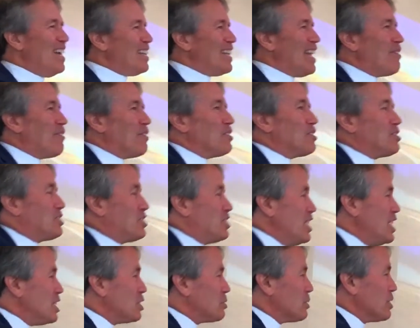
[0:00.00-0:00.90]
They were
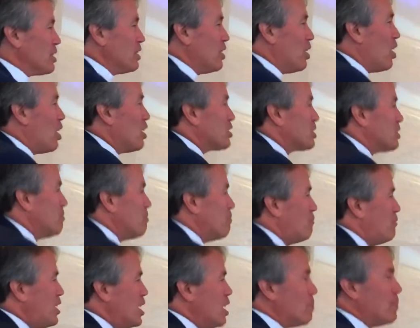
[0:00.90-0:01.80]
seized with an
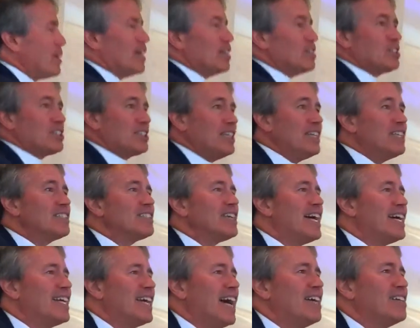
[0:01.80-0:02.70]
awesome fear because things
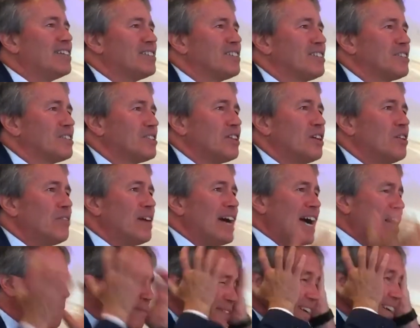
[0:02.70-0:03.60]
like that just don't
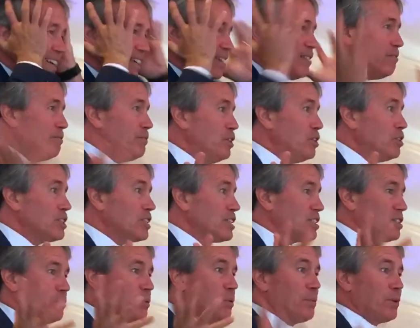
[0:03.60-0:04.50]
happen to confuse
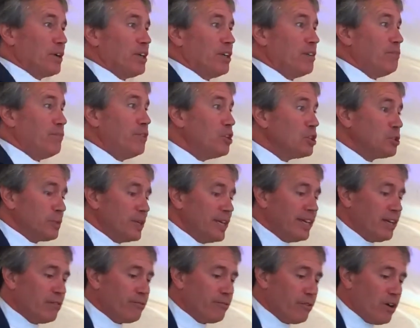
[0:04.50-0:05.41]
us. And when we're confused, we
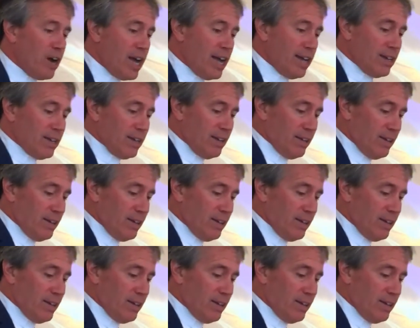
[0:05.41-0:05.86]
get afraid.